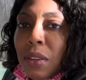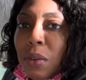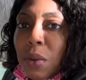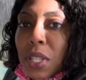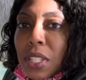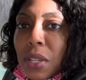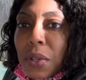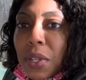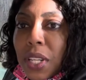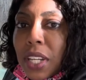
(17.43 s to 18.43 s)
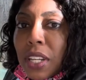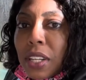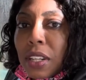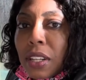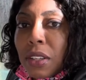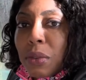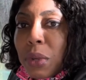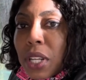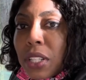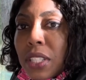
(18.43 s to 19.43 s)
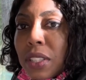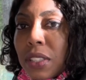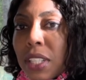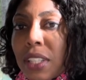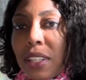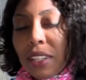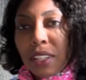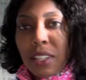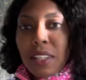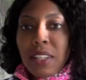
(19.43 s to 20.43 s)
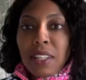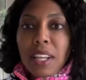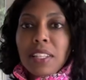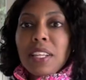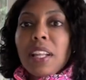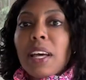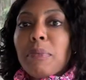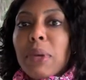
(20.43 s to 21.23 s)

What's going on here? We are tilted. That's a lot